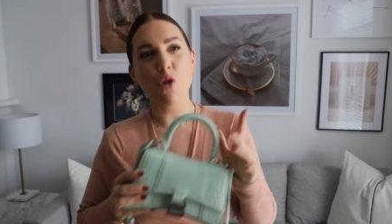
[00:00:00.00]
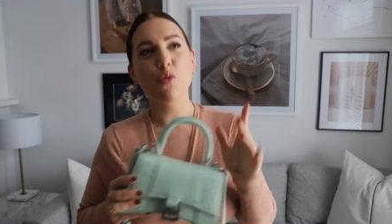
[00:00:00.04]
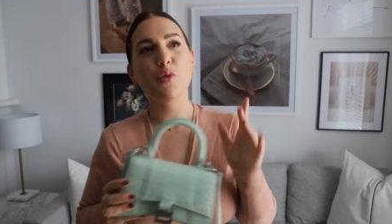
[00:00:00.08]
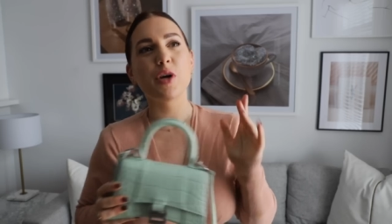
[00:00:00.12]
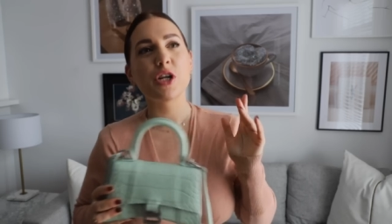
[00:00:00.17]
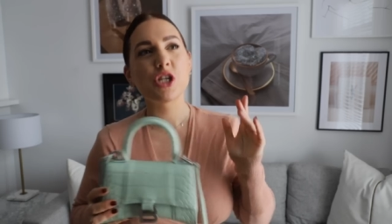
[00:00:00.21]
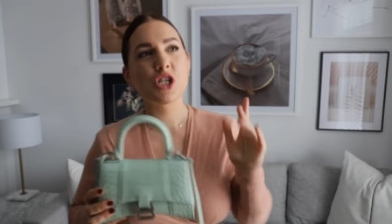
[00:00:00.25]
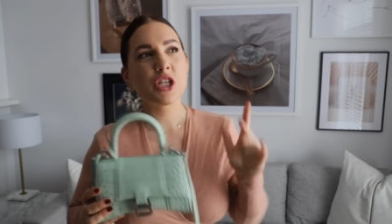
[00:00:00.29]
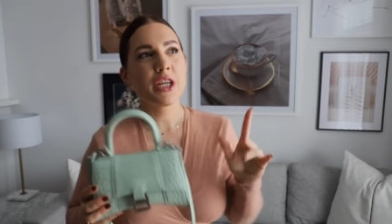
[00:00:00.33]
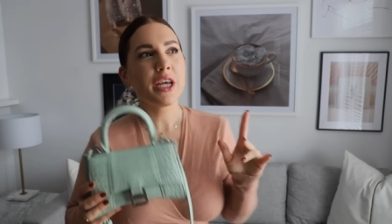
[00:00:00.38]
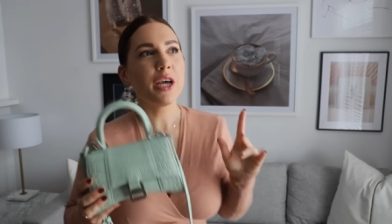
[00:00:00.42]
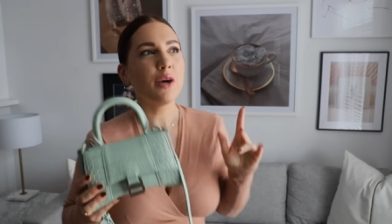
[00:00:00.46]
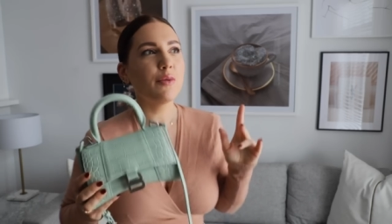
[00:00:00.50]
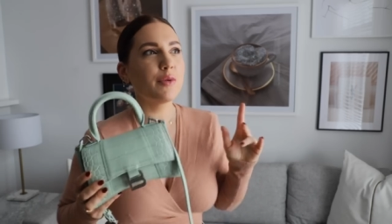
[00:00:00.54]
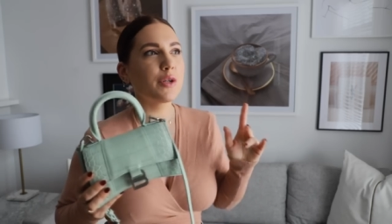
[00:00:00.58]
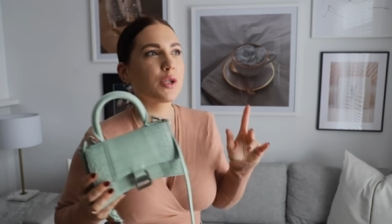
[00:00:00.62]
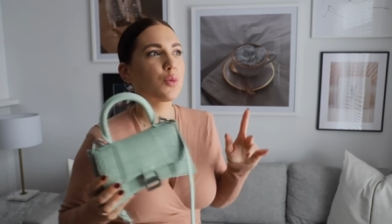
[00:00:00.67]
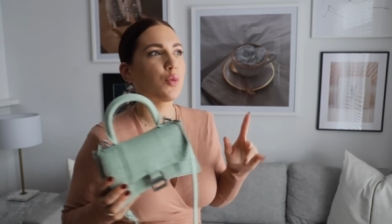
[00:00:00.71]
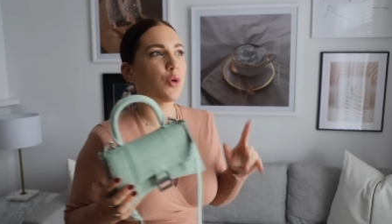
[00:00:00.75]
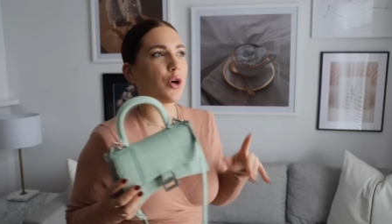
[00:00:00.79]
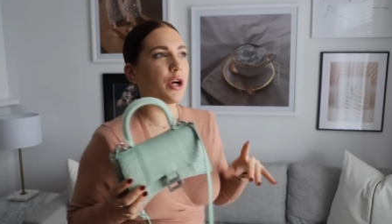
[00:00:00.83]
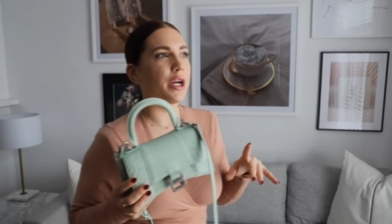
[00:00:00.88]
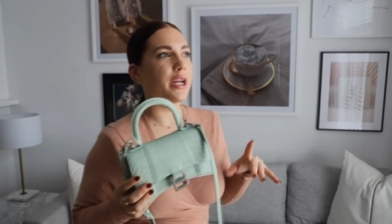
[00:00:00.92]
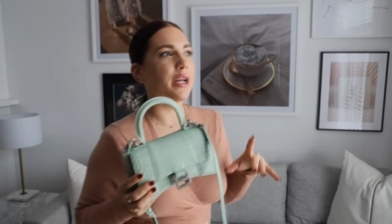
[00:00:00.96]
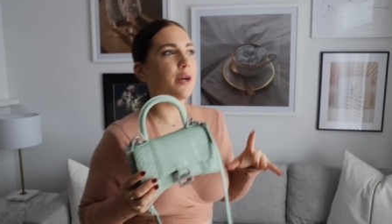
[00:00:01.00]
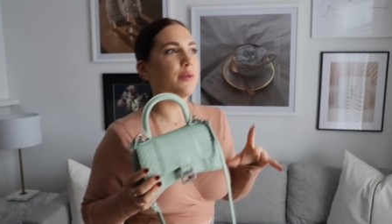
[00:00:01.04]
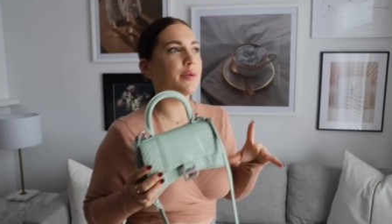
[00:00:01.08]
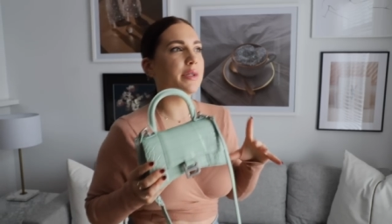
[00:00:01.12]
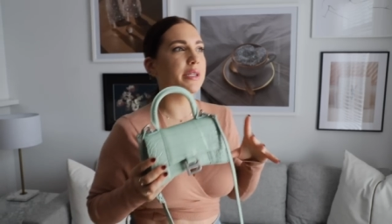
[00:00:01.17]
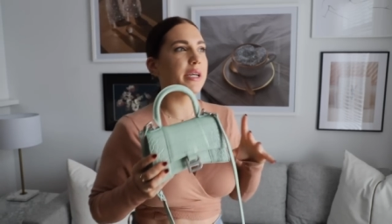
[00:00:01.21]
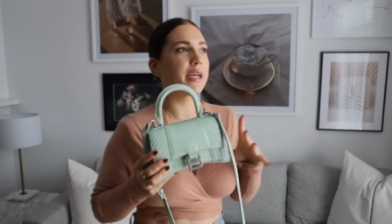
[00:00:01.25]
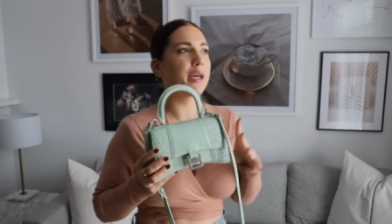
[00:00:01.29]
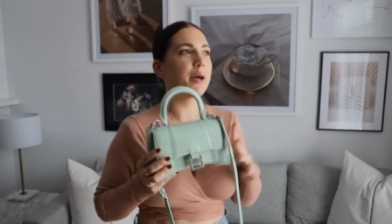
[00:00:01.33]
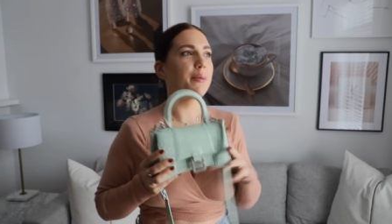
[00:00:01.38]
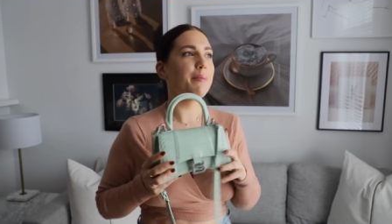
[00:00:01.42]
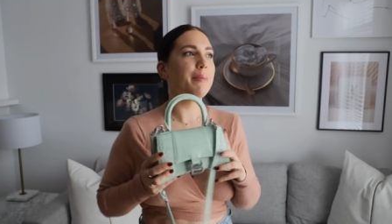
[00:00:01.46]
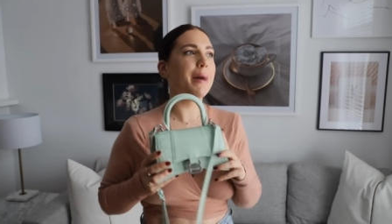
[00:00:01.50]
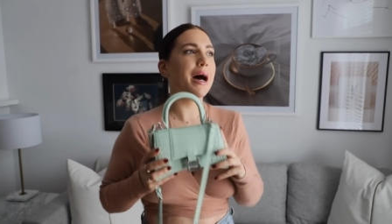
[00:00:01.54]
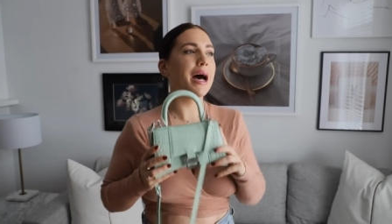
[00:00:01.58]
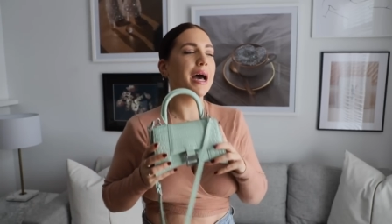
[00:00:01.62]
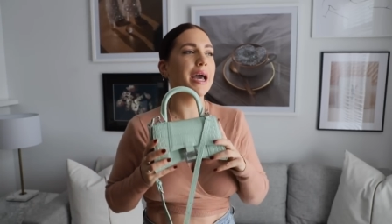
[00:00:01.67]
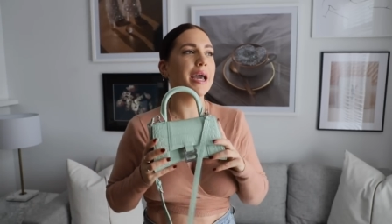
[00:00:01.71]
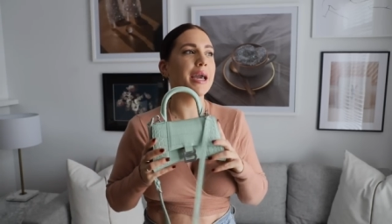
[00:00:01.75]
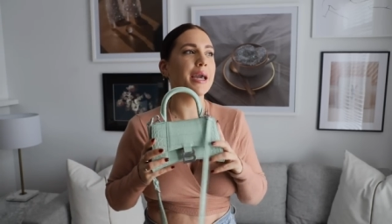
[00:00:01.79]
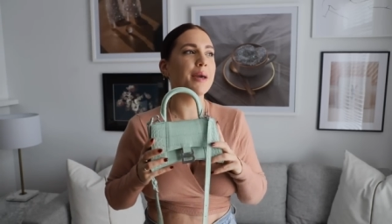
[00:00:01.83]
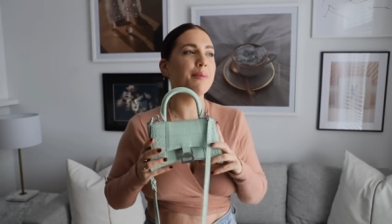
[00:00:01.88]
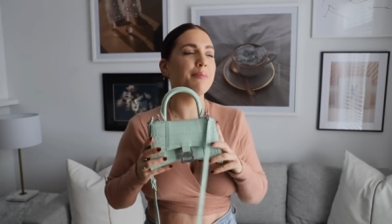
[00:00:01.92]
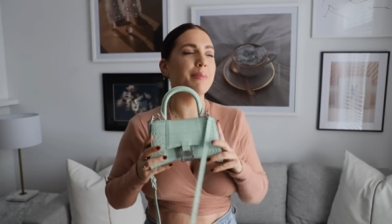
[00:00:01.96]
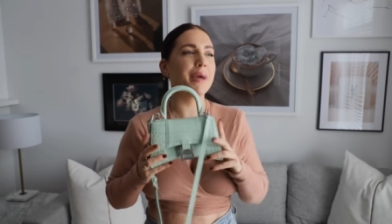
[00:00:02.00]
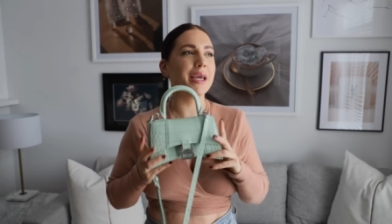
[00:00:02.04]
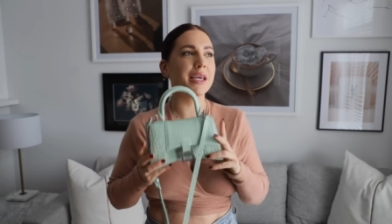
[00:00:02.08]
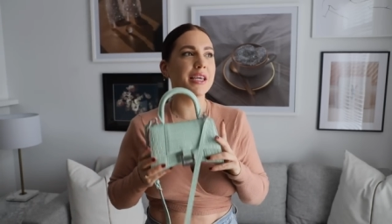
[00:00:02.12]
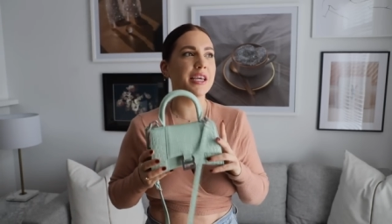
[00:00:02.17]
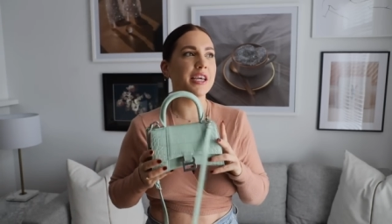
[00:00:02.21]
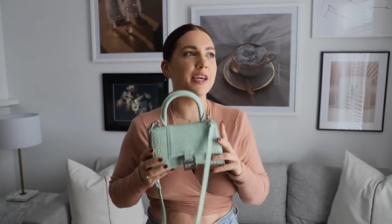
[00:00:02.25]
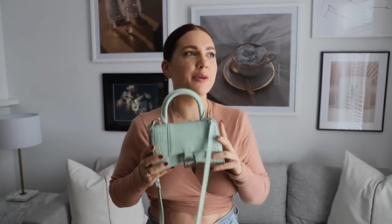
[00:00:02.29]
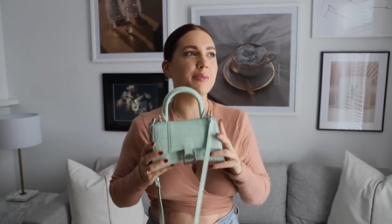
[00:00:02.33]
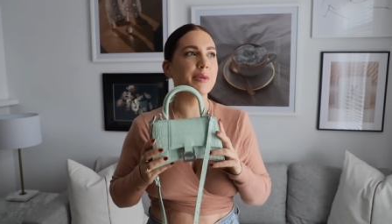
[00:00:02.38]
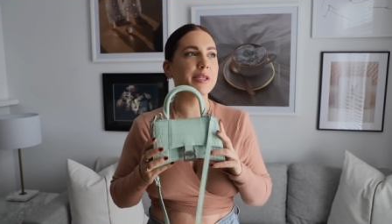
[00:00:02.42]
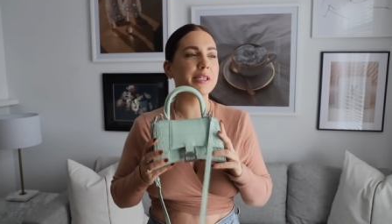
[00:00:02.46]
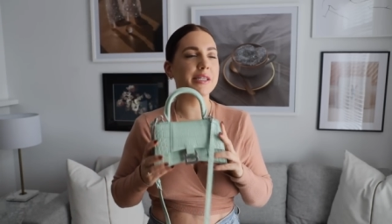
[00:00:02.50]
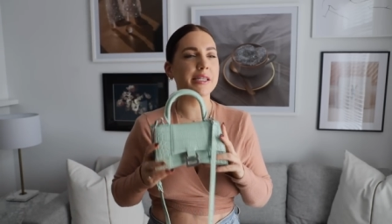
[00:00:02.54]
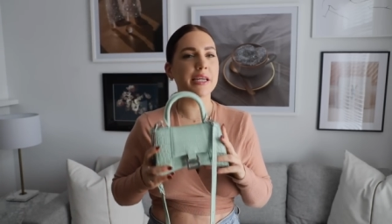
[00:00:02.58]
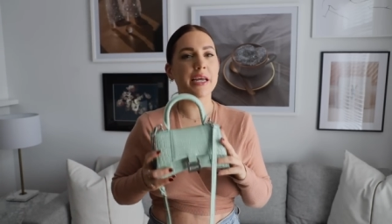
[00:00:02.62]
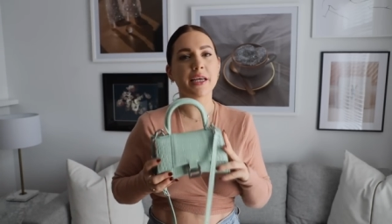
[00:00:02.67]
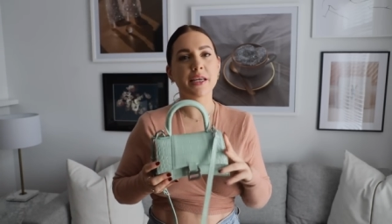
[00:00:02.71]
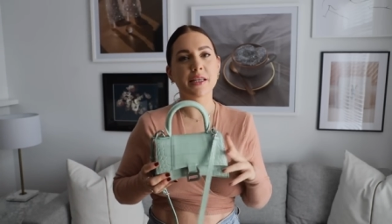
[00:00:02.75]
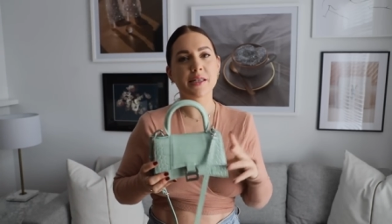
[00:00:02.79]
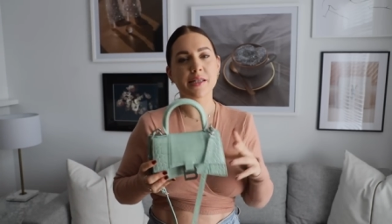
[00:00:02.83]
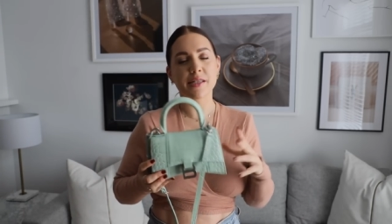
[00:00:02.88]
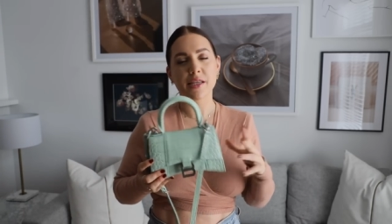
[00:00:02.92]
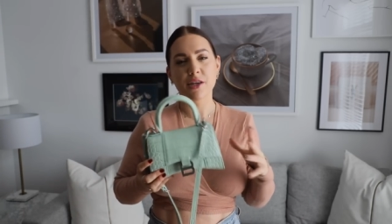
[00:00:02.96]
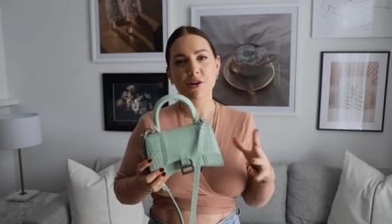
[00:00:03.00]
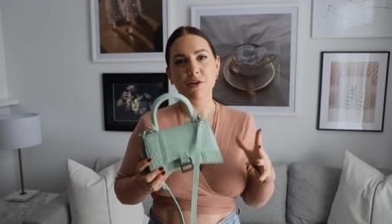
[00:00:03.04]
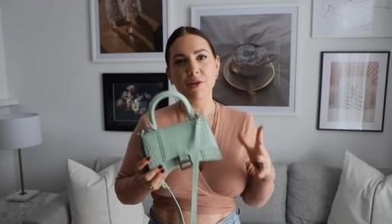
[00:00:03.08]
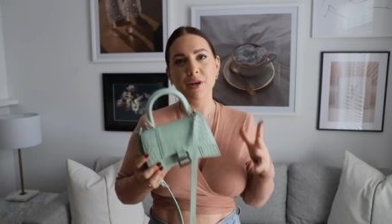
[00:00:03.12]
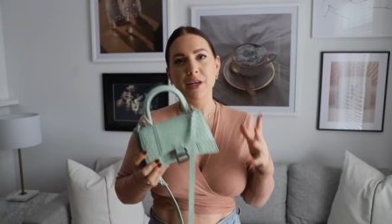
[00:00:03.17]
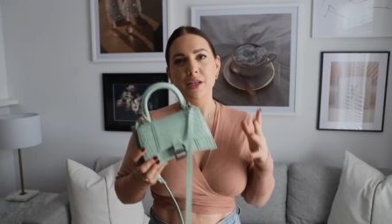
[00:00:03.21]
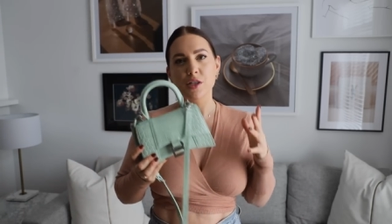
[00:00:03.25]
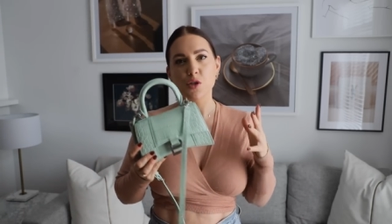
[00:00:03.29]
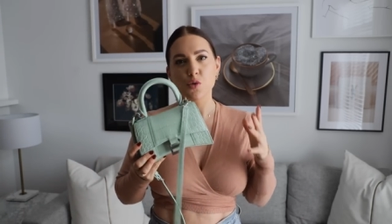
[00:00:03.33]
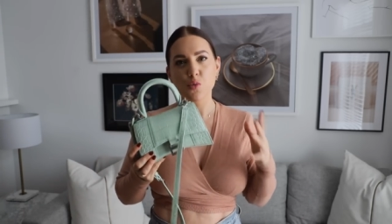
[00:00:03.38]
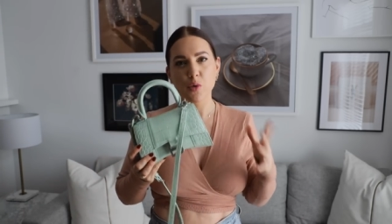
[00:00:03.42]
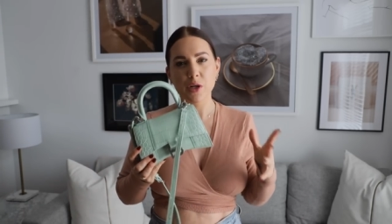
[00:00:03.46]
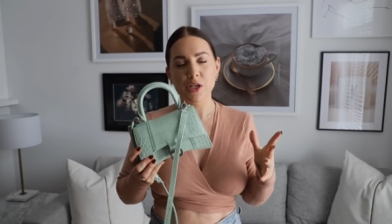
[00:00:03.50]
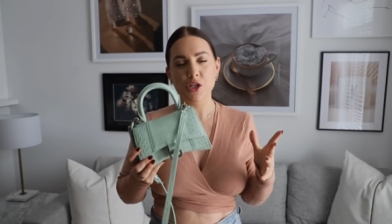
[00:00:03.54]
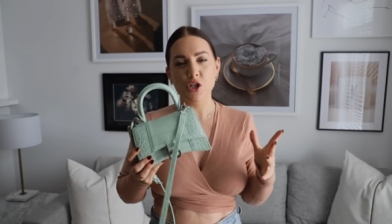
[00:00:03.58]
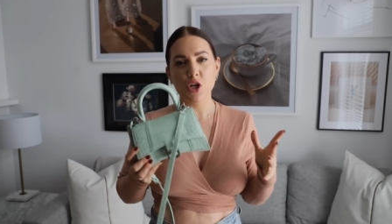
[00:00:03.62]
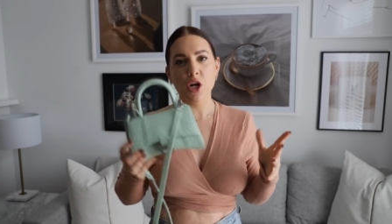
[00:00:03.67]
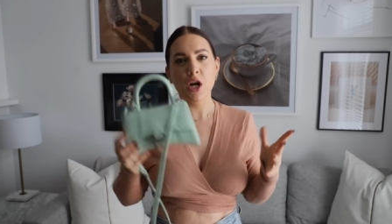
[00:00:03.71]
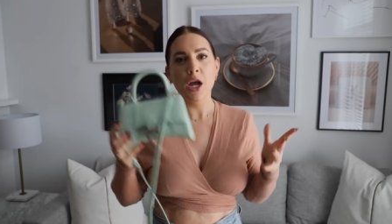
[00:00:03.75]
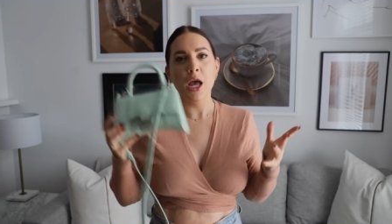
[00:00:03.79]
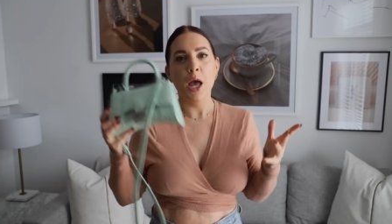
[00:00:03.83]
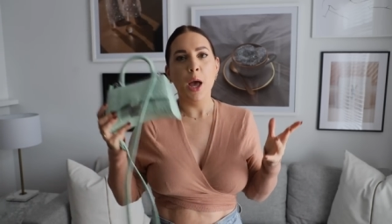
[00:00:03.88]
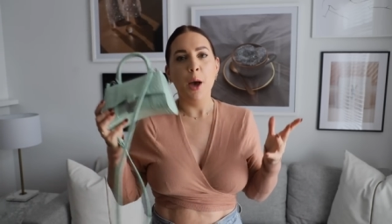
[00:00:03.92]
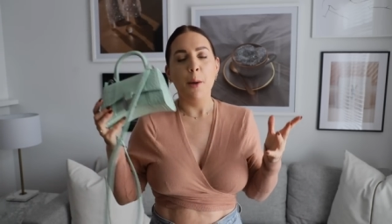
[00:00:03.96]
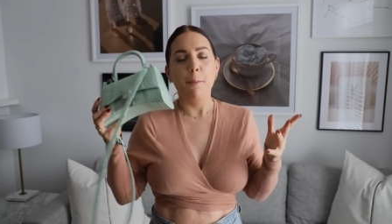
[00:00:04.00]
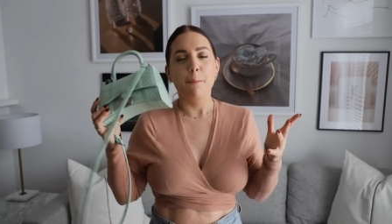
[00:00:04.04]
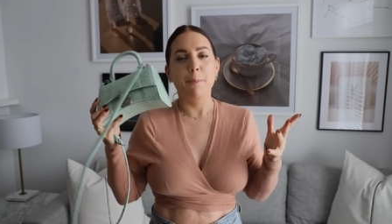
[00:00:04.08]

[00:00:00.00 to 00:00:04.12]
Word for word: Originally I was worried, I was like, am I making a mistake considering it's winter?